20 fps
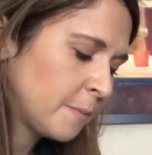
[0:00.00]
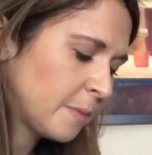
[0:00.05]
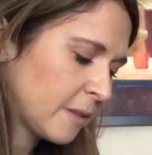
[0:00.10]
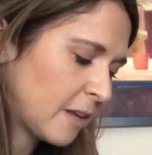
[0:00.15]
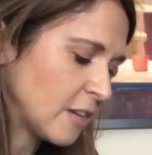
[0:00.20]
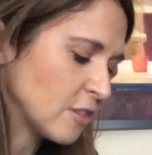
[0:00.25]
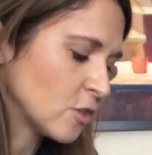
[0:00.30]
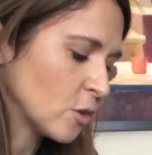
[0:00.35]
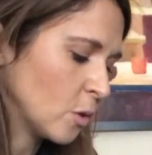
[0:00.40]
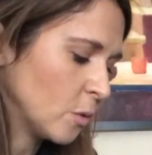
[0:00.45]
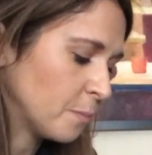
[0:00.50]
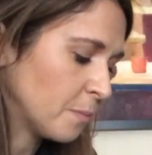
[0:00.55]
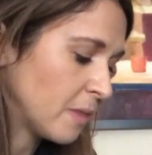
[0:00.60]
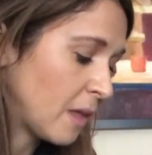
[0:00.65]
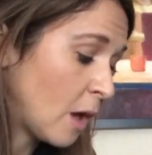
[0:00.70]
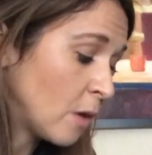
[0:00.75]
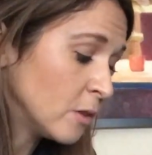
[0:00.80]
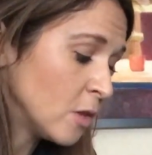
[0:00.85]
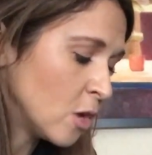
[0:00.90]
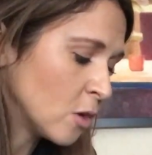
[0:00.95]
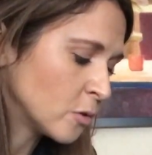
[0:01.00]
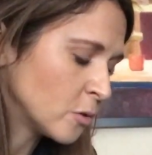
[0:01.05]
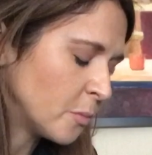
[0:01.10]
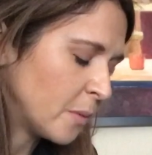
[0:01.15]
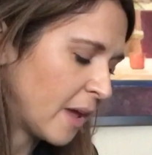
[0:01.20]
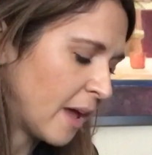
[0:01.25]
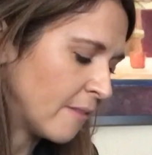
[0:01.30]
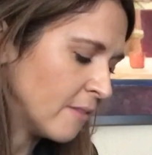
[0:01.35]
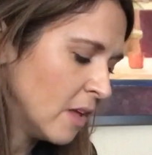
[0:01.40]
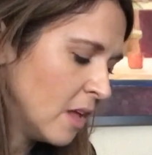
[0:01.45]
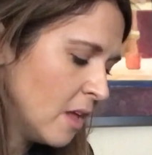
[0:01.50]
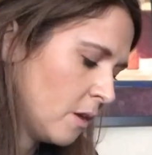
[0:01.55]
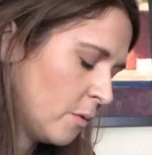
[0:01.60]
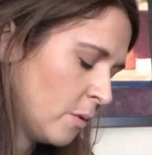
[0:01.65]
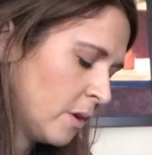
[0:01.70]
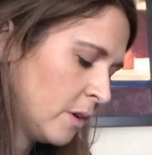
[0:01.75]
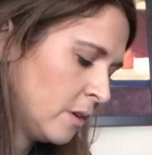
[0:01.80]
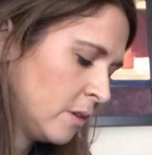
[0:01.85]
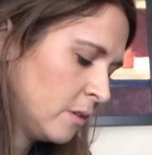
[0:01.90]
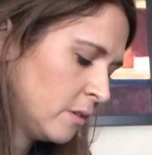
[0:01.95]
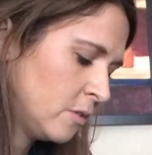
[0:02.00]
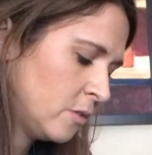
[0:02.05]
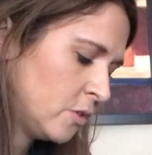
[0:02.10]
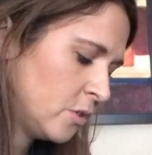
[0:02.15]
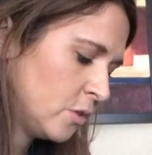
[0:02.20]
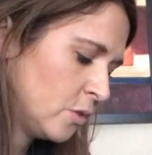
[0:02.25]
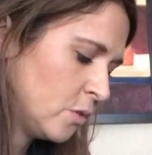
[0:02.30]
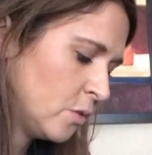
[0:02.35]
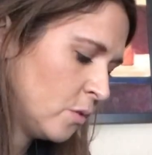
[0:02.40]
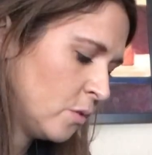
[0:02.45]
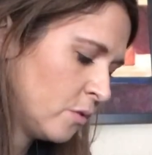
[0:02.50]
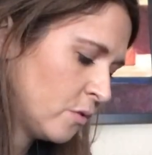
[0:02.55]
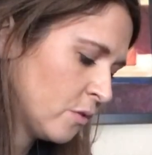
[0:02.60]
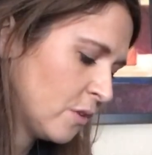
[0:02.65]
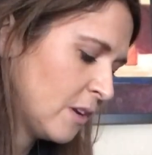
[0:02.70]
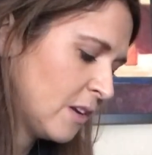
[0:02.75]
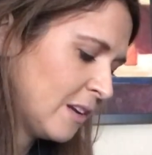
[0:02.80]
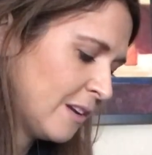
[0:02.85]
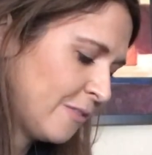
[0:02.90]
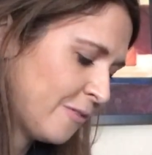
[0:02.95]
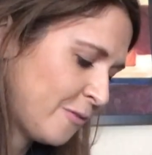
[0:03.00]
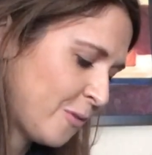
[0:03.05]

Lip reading: Okay, so how long do we have? 1, 2, 3,